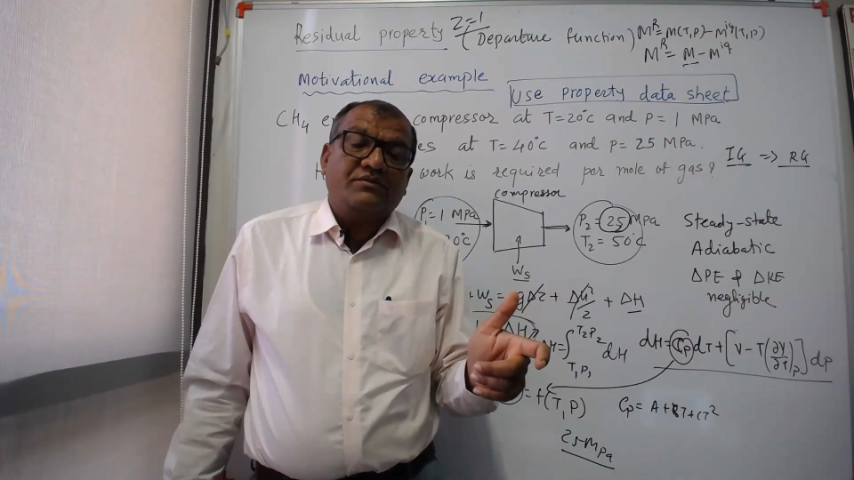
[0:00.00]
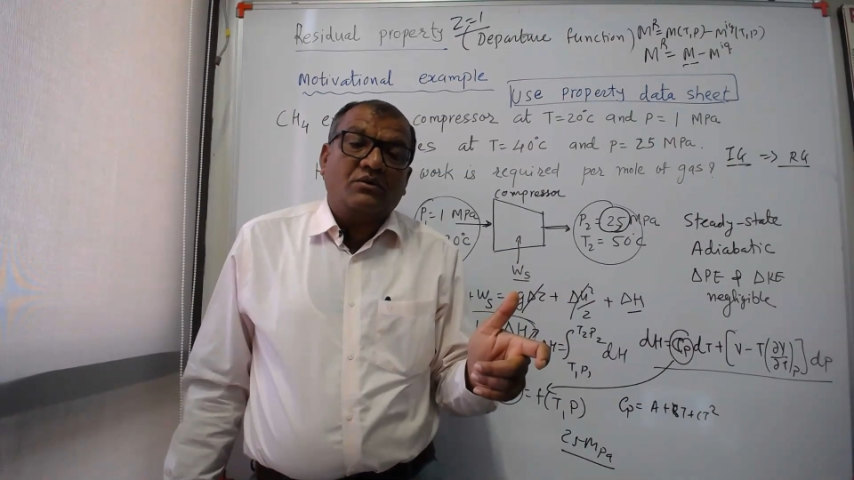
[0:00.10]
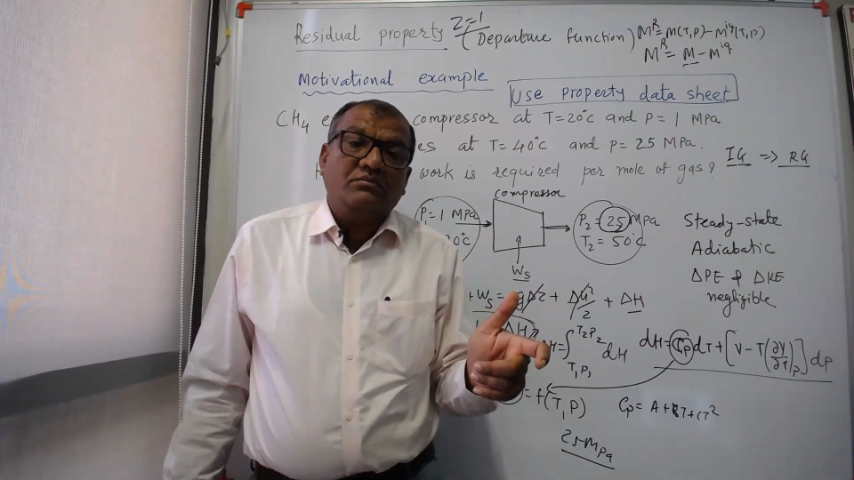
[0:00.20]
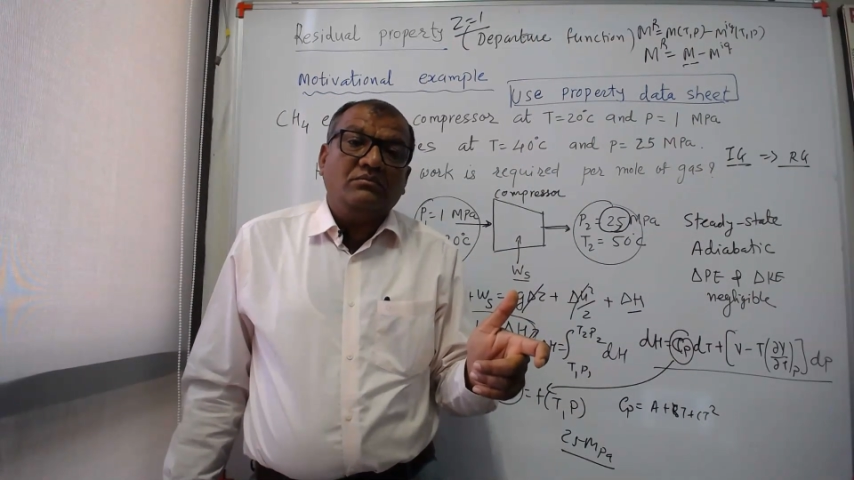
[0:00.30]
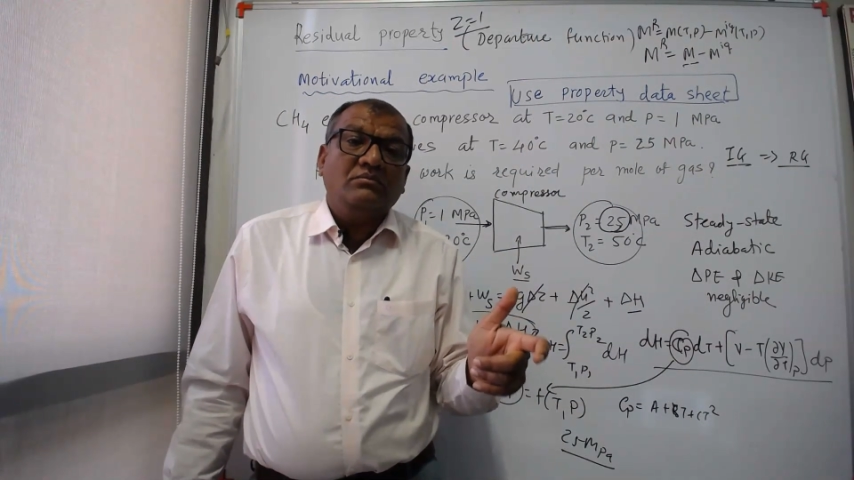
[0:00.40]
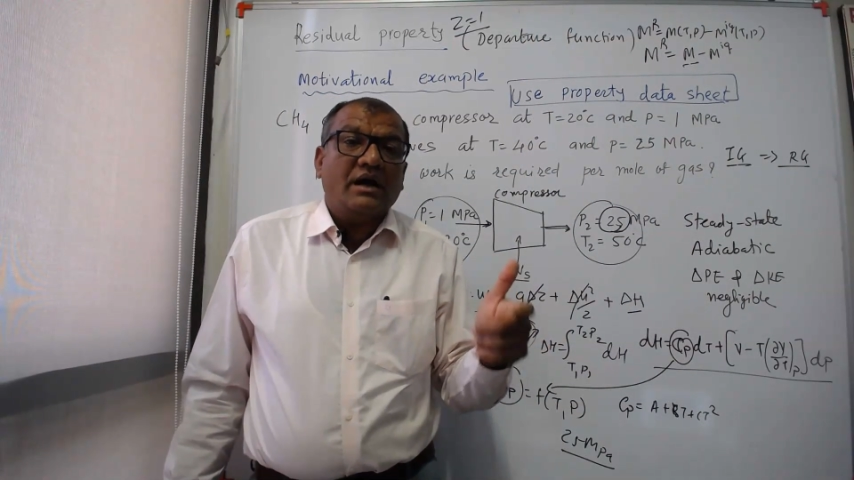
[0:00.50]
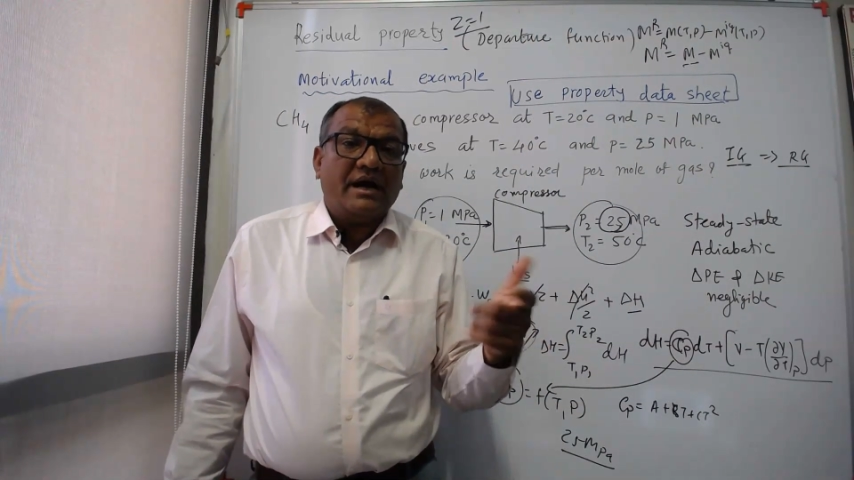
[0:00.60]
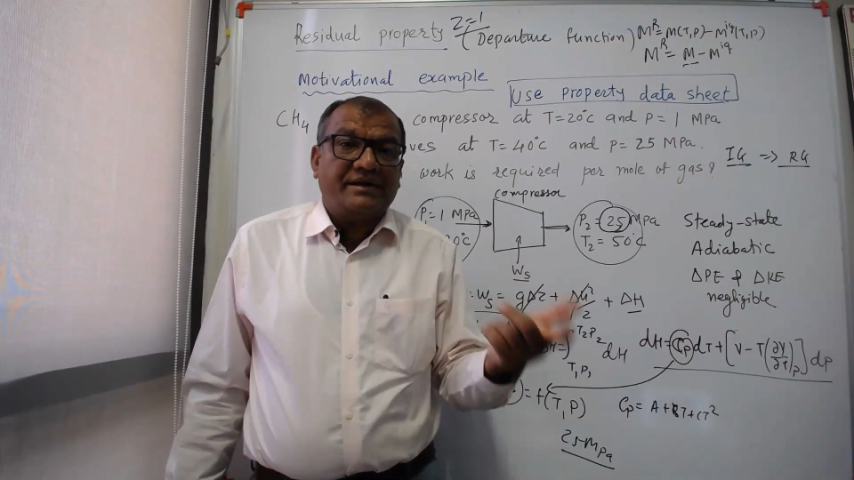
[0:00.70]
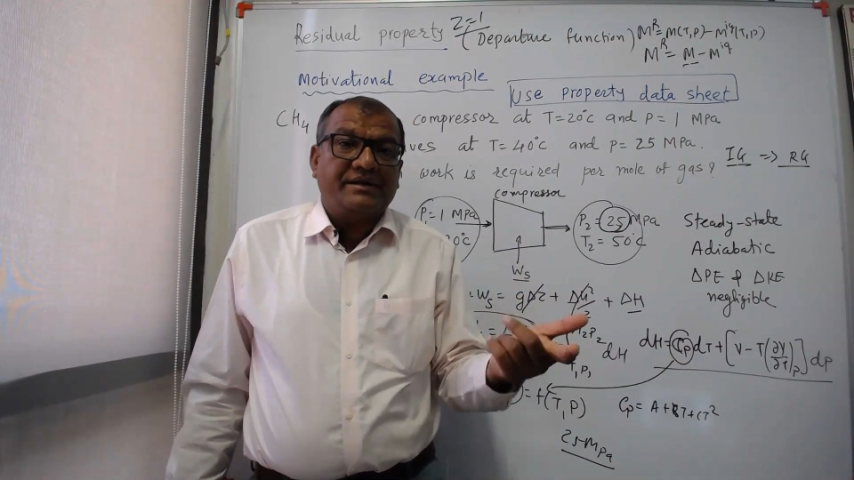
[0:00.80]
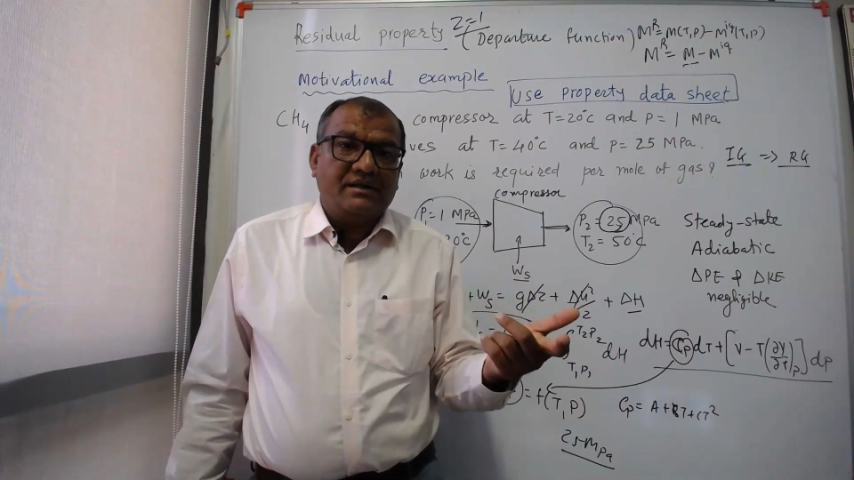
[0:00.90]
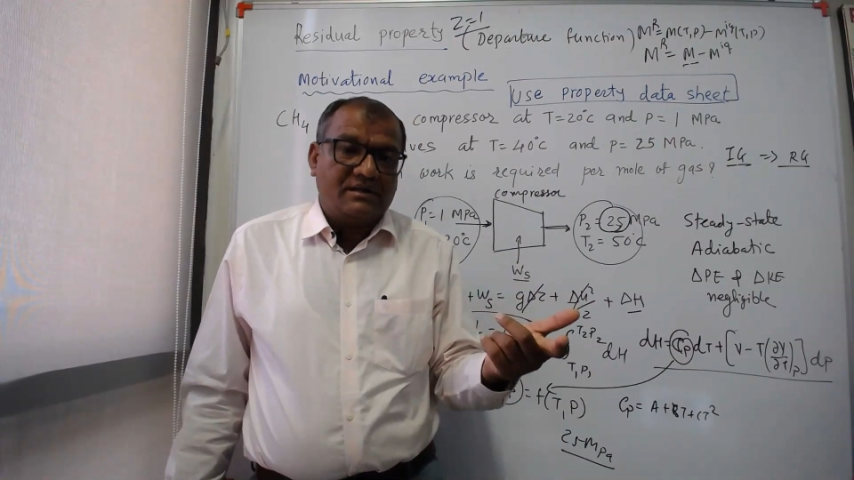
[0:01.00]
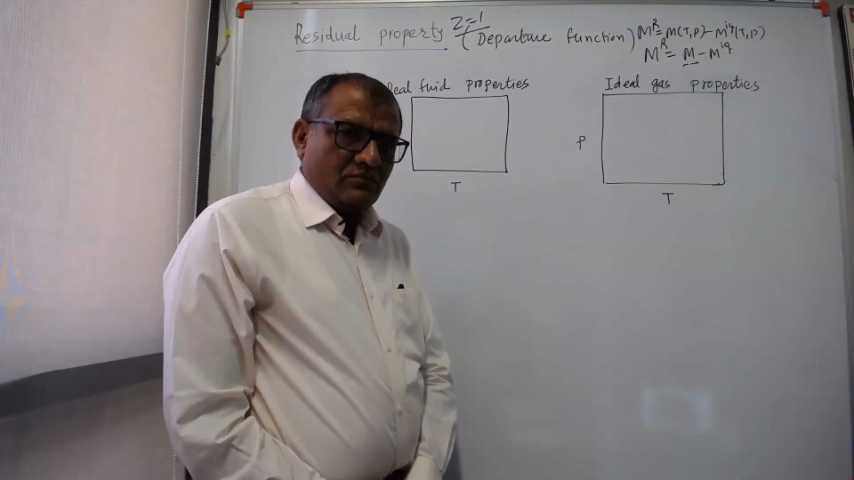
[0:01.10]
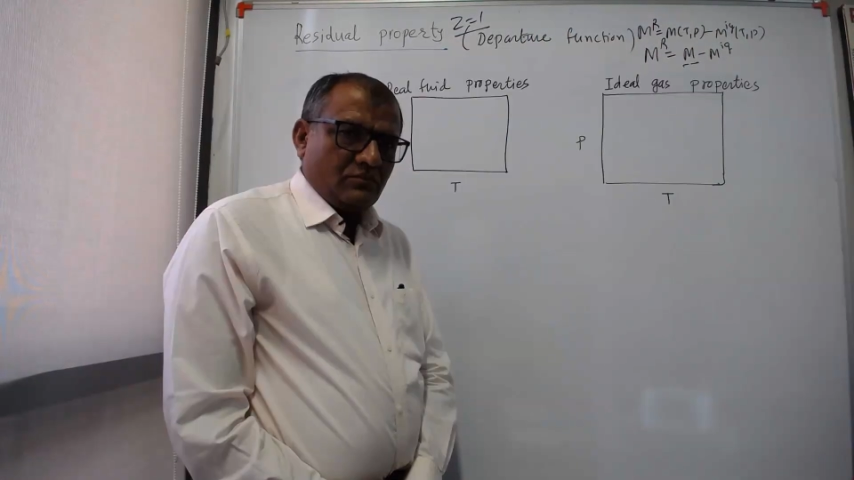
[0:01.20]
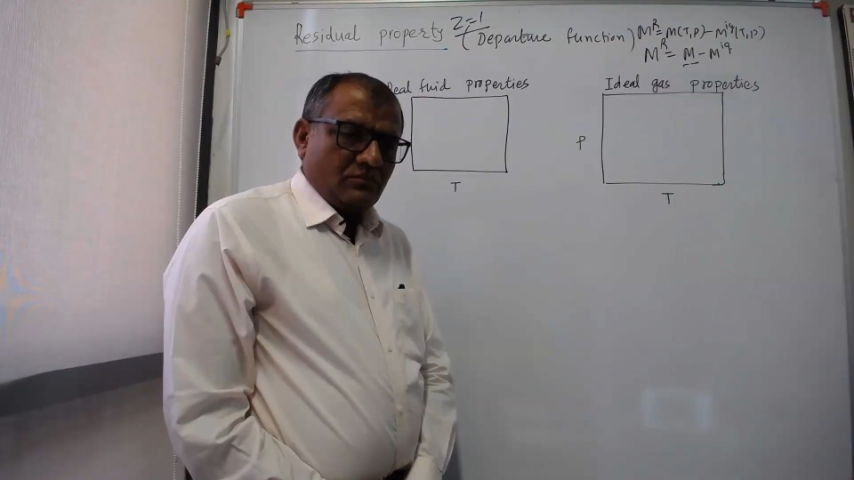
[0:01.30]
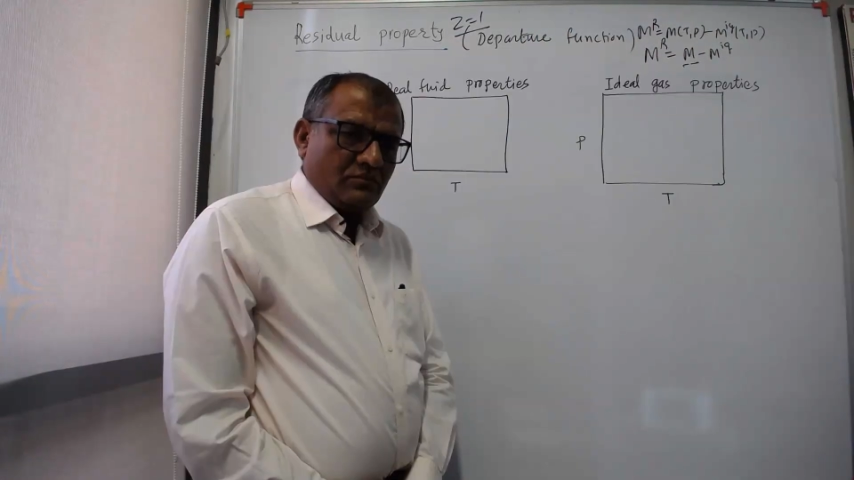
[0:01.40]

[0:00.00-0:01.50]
from ideal gas.